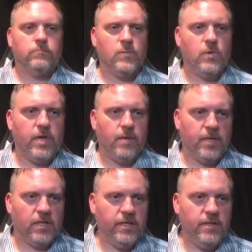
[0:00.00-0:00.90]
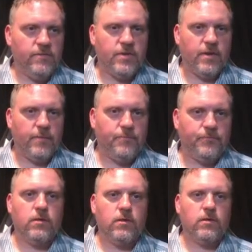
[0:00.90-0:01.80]
Okay, I'm gonna clean this up.
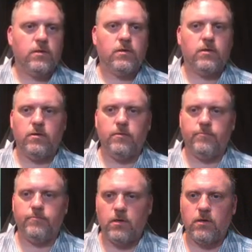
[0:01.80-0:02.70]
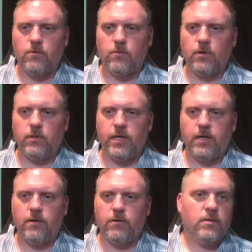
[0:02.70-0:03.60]
Oh, wrong
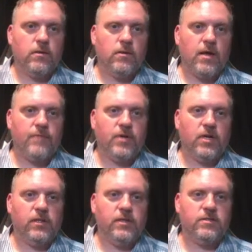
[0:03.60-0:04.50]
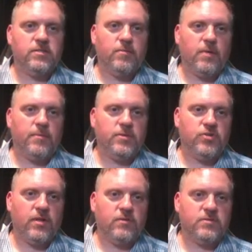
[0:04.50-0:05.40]
layer. After I clean this up, I'm gonna
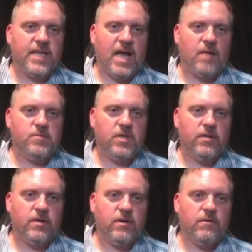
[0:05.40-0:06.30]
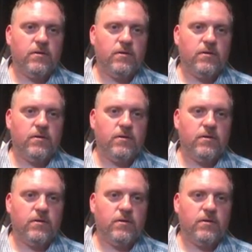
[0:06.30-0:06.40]
draw those tabs on there